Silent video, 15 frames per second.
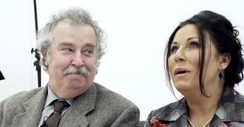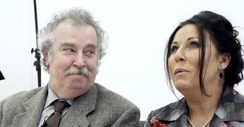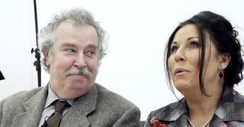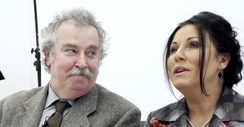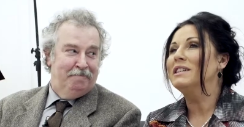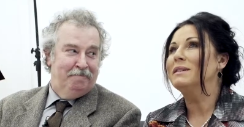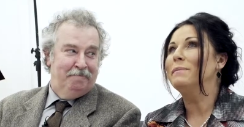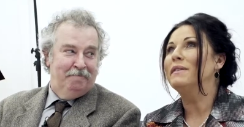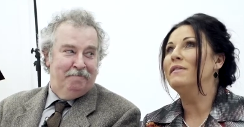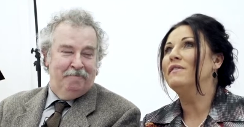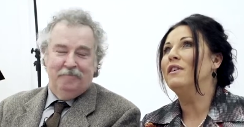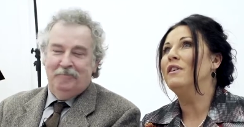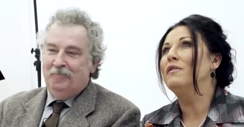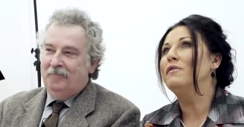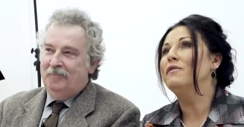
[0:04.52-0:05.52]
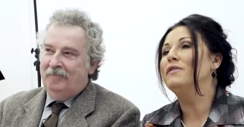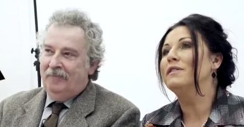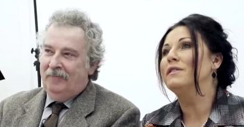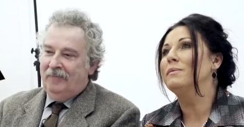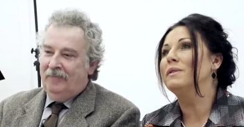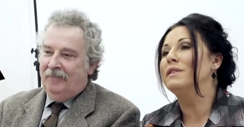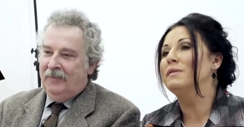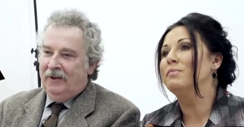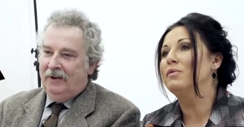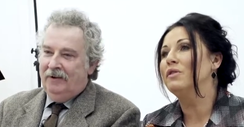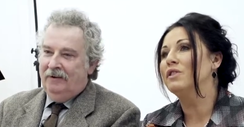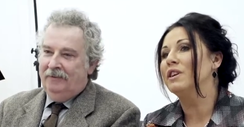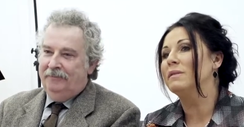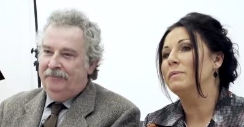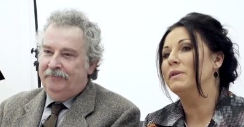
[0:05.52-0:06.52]
Speaker 1: I wanted to be involved with this
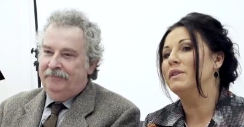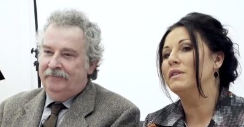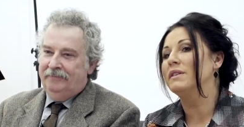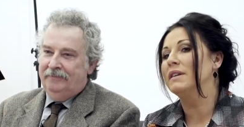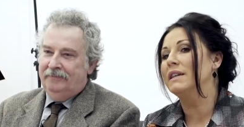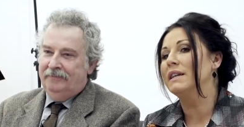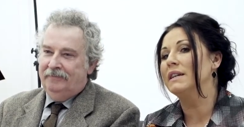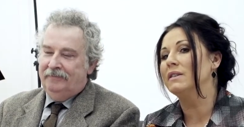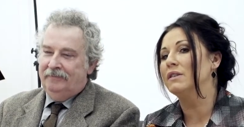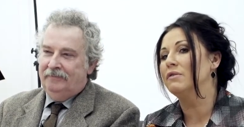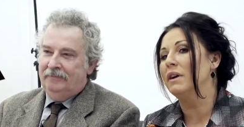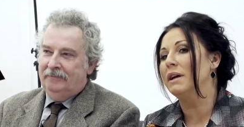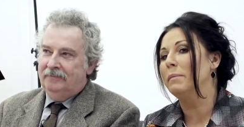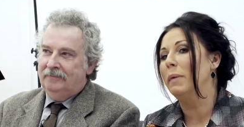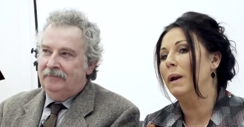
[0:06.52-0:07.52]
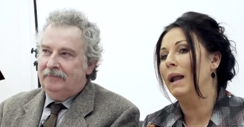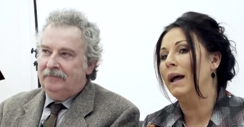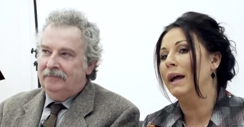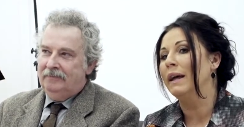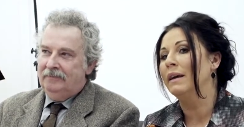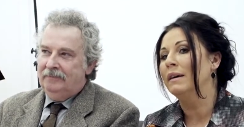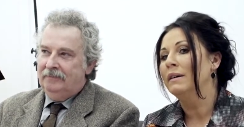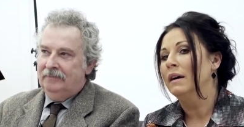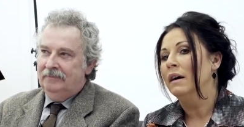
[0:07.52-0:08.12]
project because I think it's a great play.